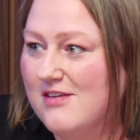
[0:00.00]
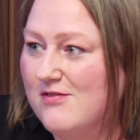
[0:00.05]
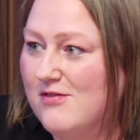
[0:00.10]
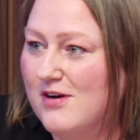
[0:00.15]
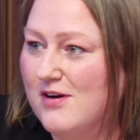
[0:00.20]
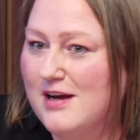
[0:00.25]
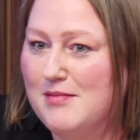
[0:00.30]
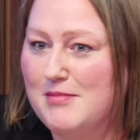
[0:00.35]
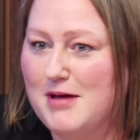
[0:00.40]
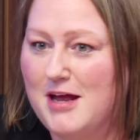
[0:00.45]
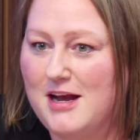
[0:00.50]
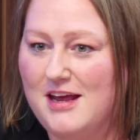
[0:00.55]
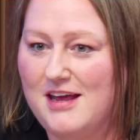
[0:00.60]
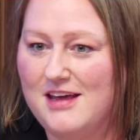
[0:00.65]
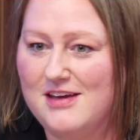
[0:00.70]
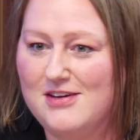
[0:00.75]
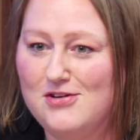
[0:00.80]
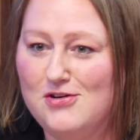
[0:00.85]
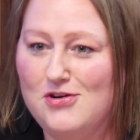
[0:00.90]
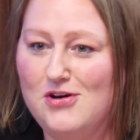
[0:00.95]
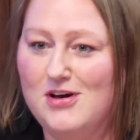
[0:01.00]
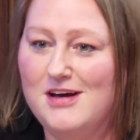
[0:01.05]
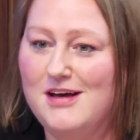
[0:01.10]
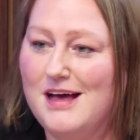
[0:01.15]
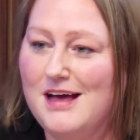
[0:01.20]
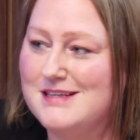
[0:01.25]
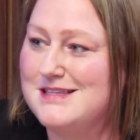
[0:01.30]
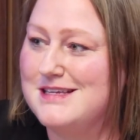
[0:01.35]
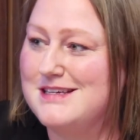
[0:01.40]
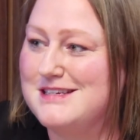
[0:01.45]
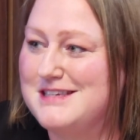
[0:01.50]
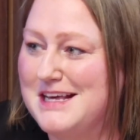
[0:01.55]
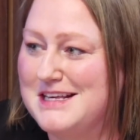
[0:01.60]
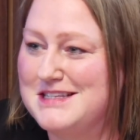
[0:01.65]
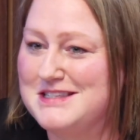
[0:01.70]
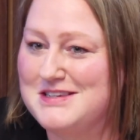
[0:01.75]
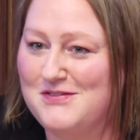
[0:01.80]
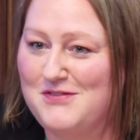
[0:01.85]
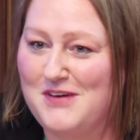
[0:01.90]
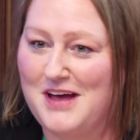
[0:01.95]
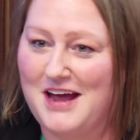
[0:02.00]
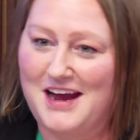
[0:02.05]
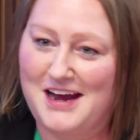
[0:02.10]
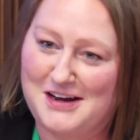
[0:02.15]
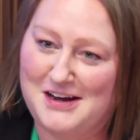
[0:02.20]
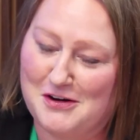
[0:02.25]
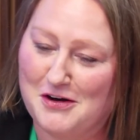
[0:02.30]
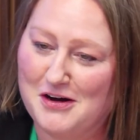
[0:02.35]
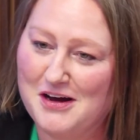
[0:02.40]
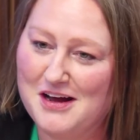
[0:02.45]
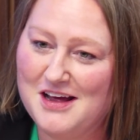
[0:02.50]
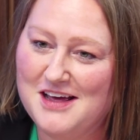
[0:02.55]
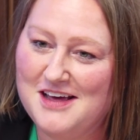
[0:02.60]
for anybody who hasn't testified or